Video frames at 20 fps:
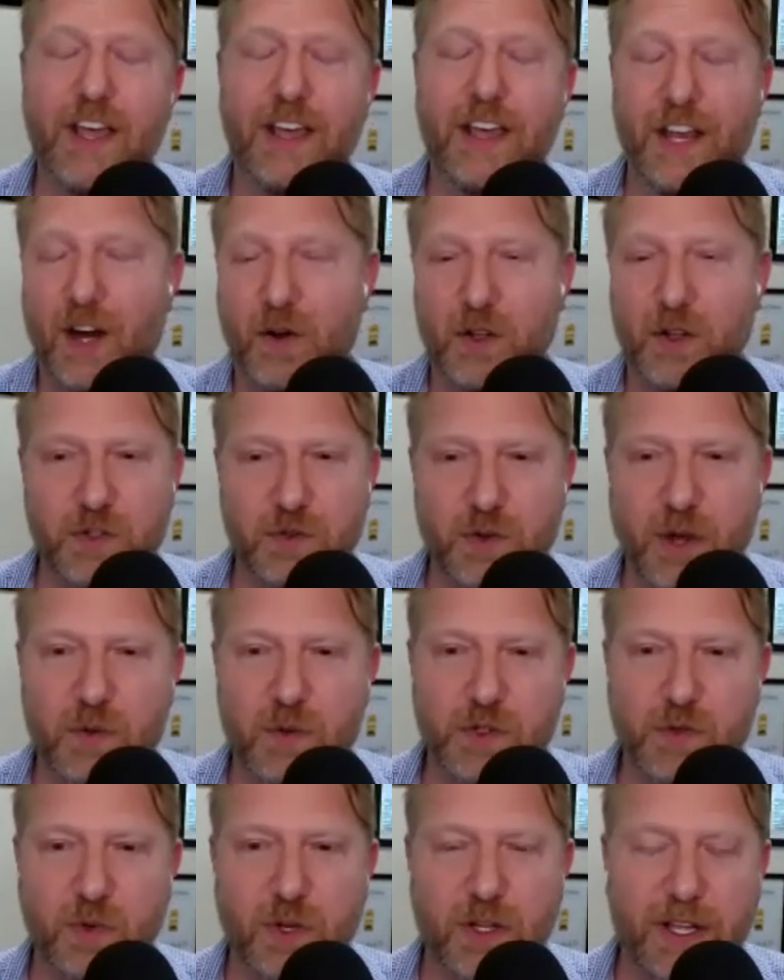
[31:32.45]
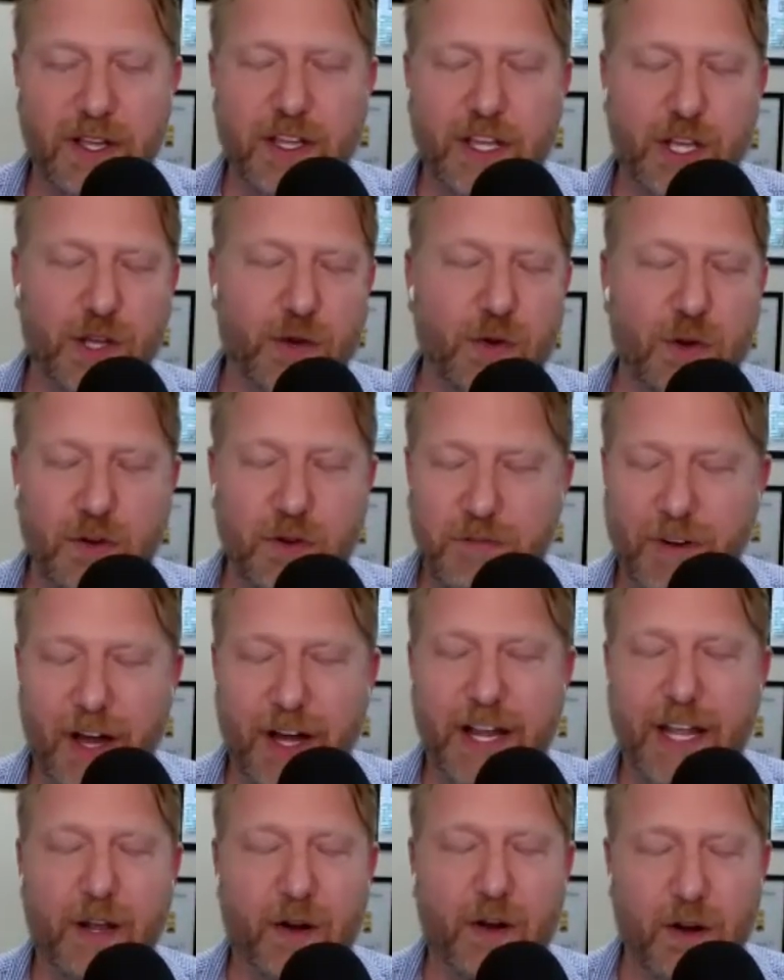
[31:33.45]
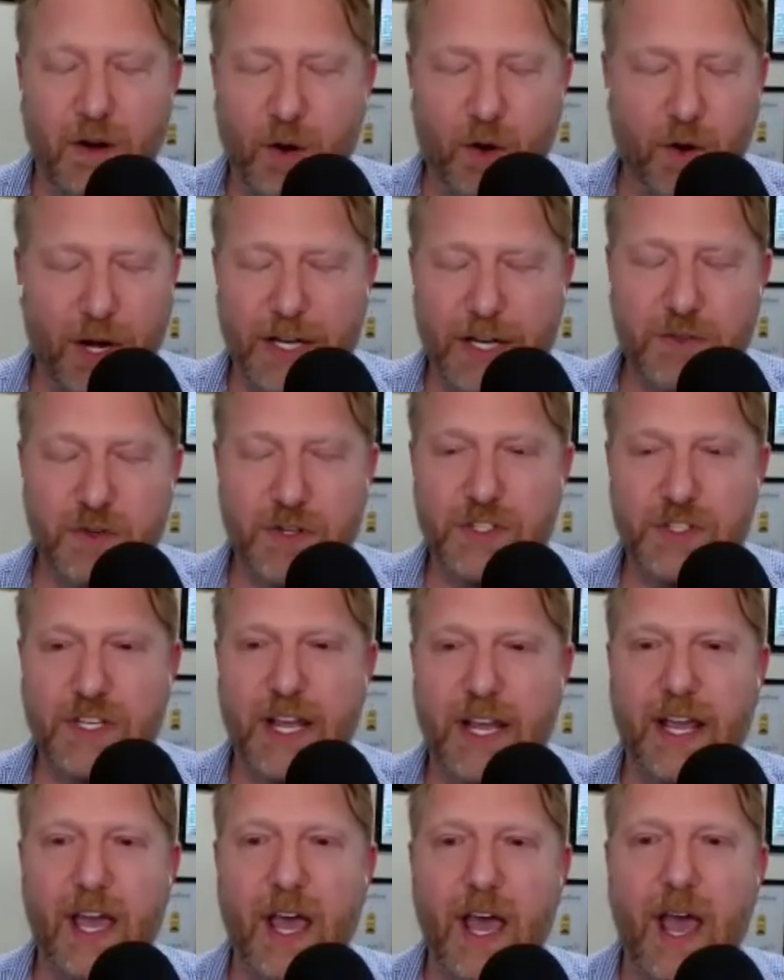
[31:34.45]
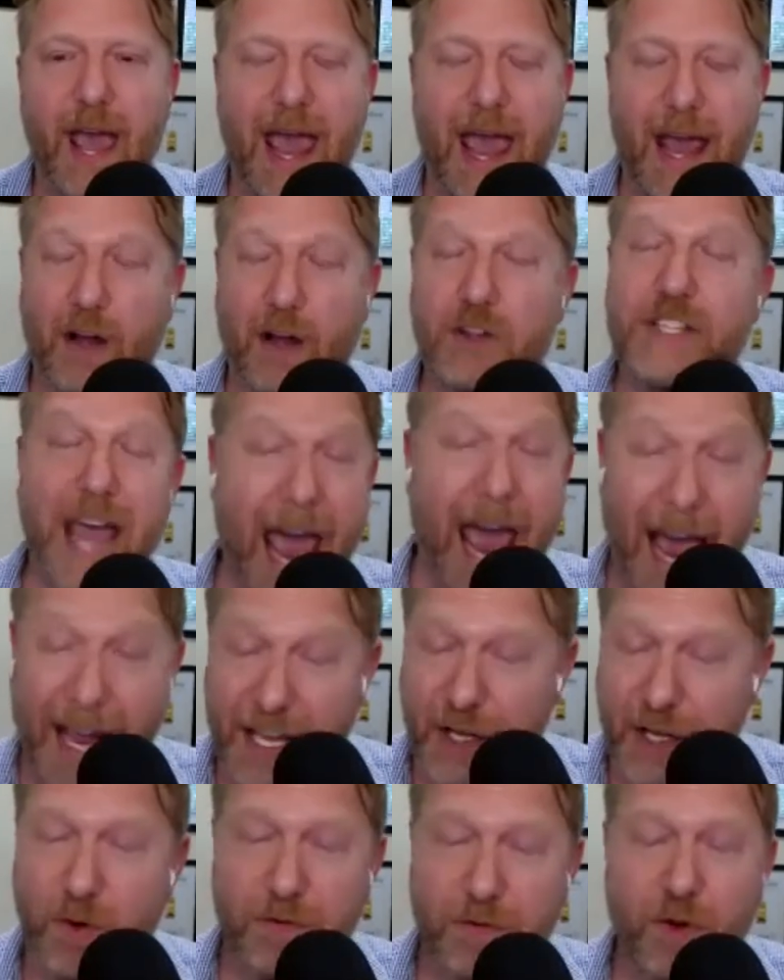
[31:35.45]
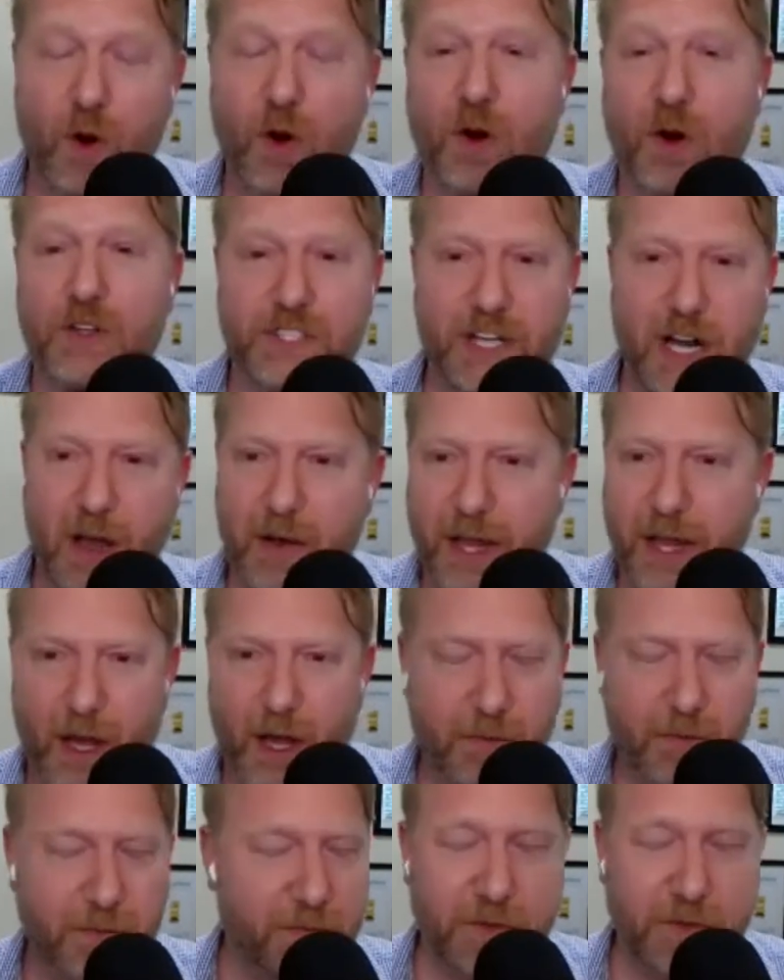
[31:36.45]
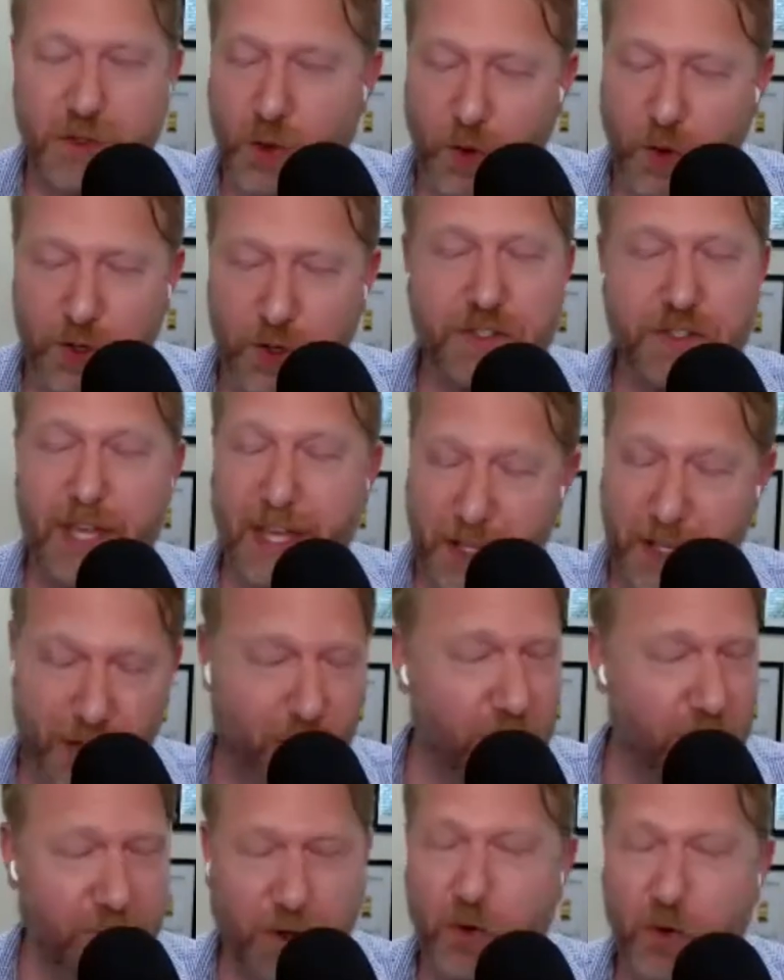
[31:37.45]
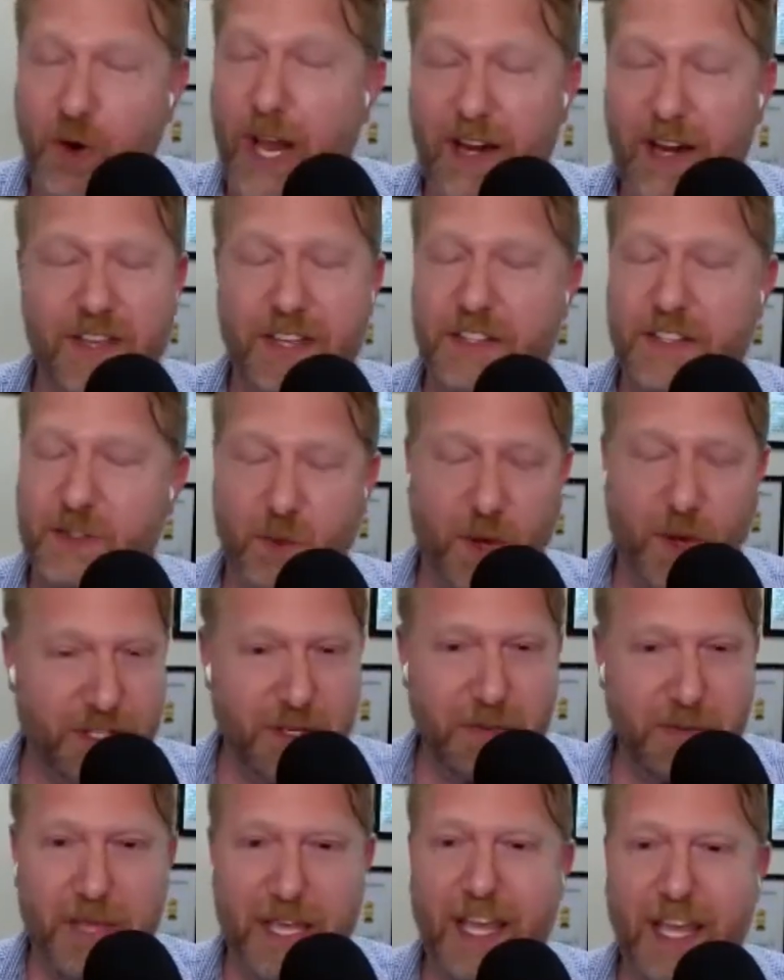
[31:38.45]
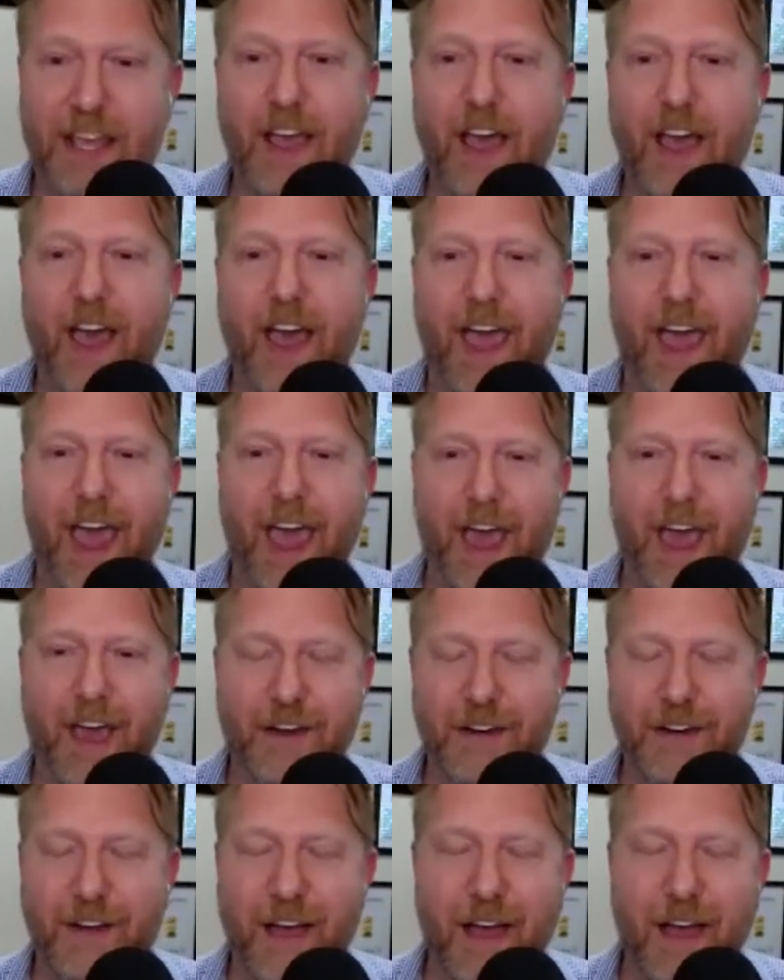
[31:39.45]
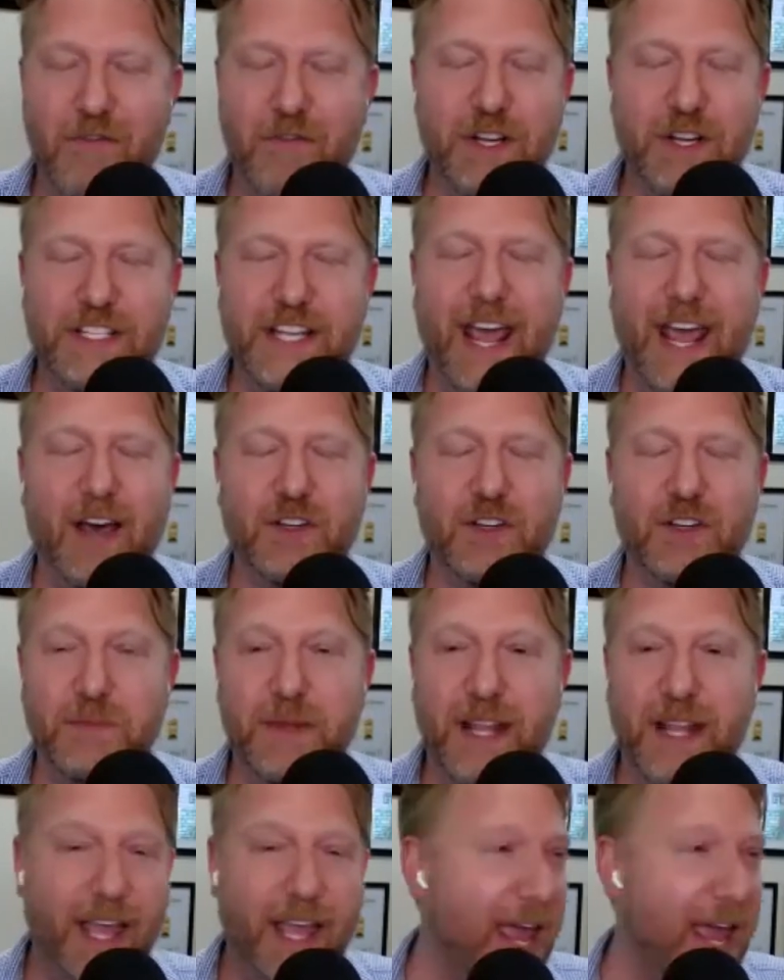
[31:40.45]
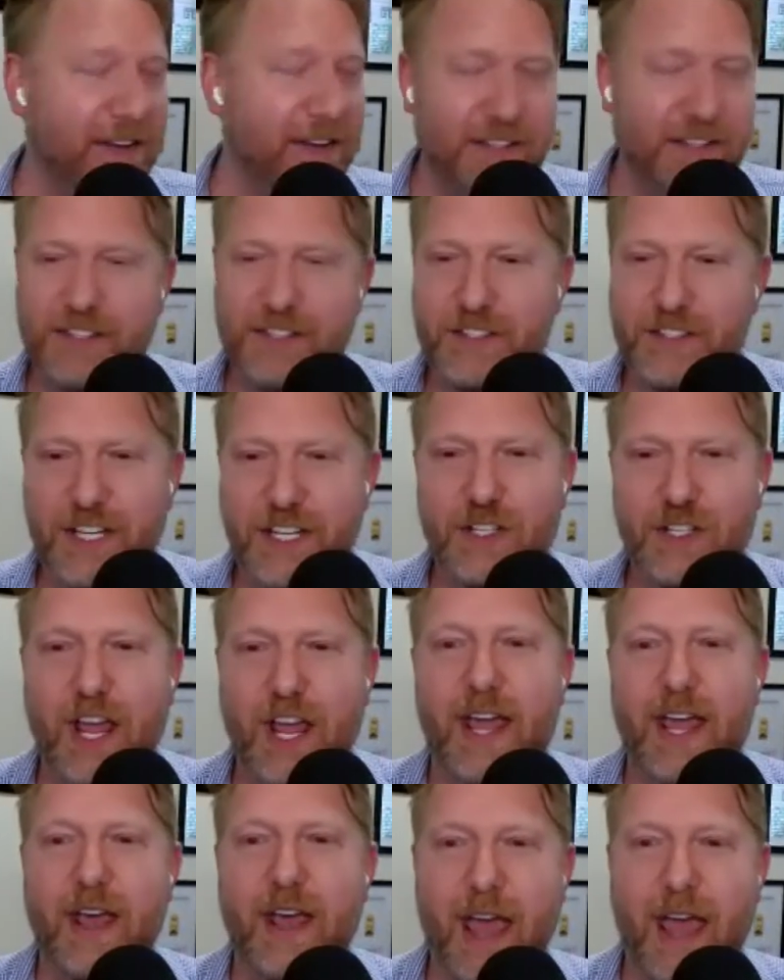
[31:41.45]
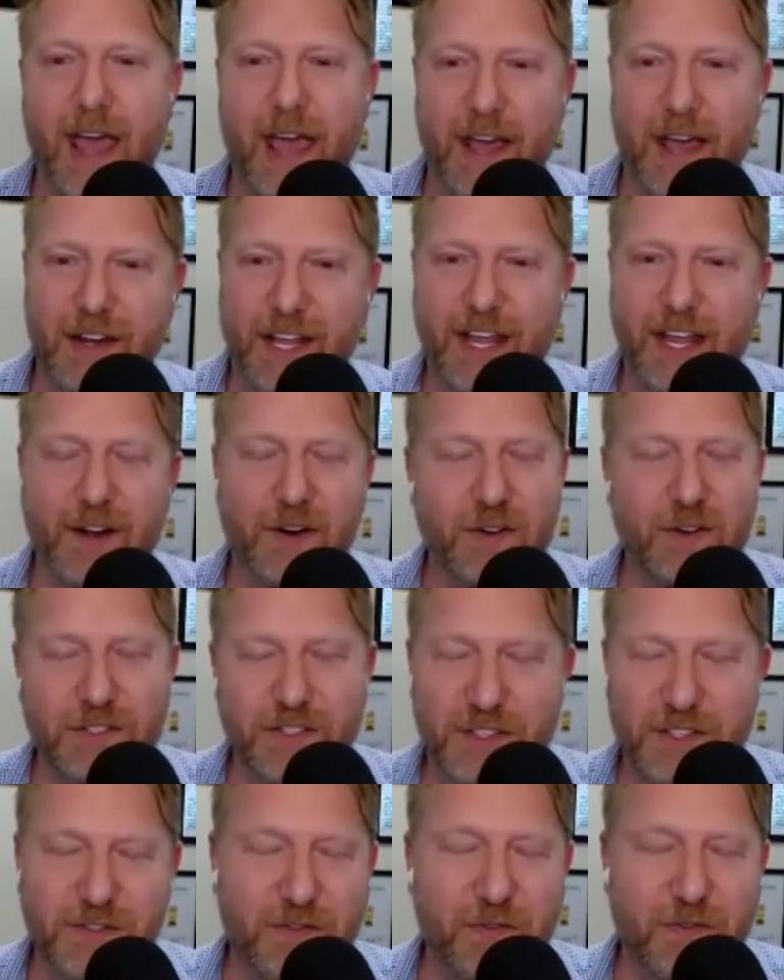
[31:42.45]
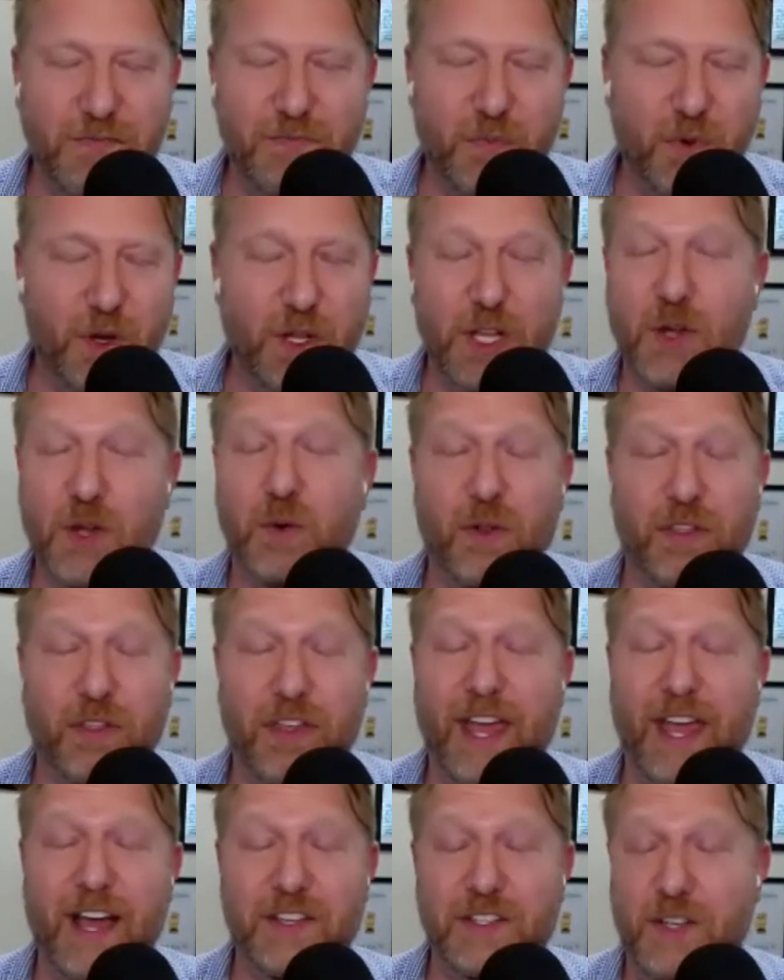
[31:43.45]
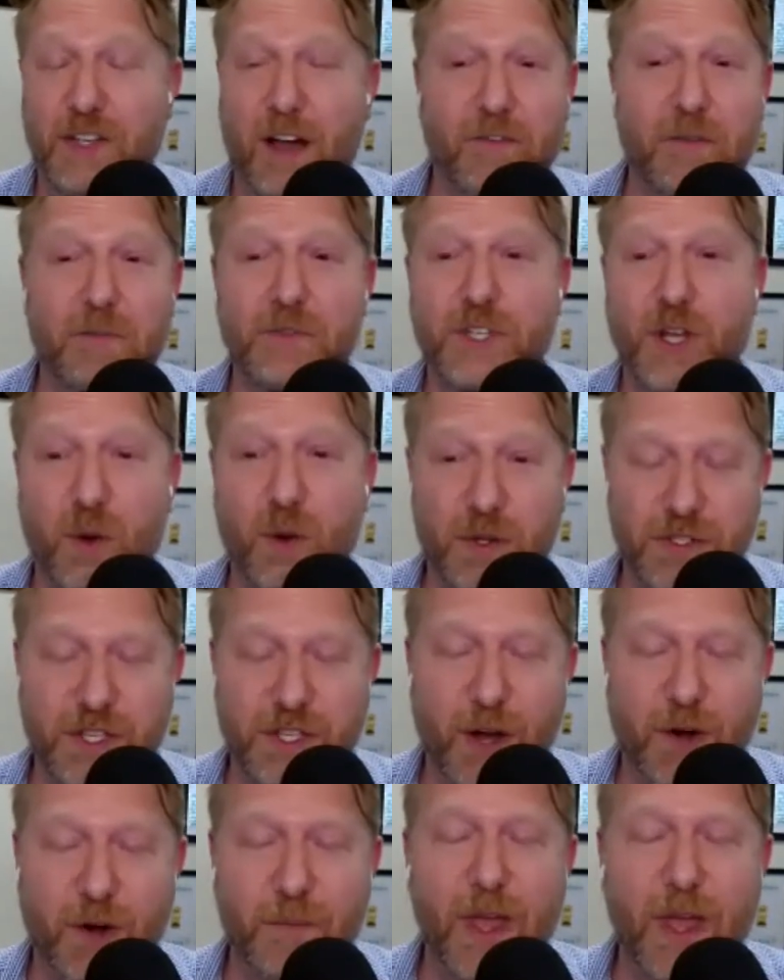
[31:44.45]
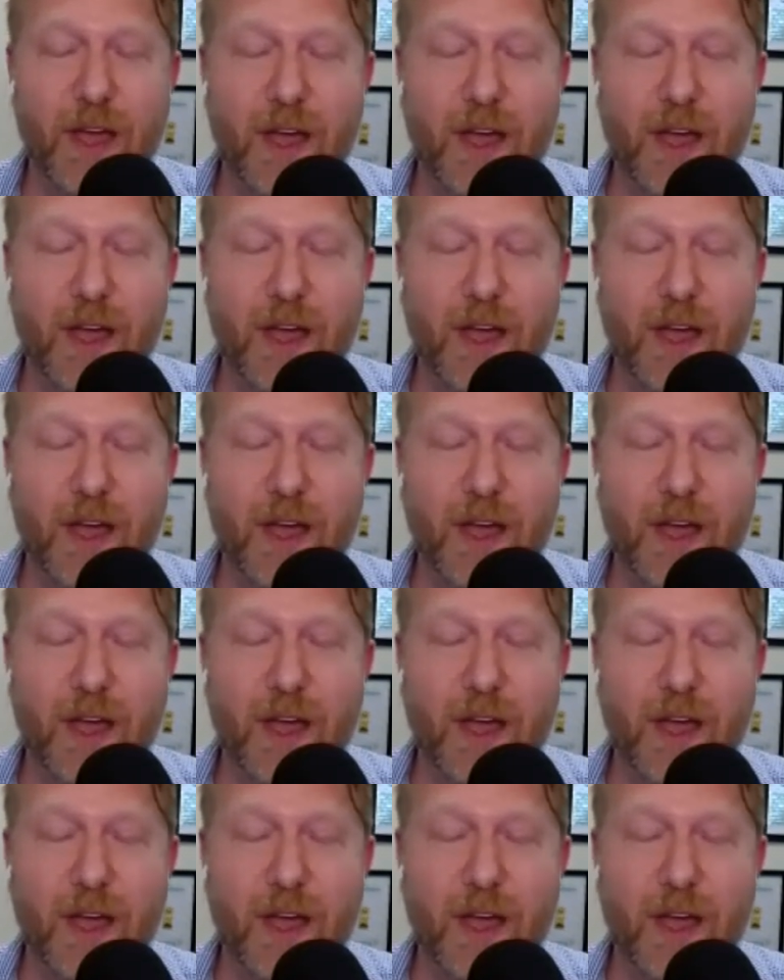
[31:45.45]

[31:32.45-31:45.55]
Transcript: you know it's it was really cute or funny or or interesting and i'll tag you of course and i'll and i'll source that you created this it wasn't me and every day i'll just be like hey this is dj and here's this really cool thing i saw from so and so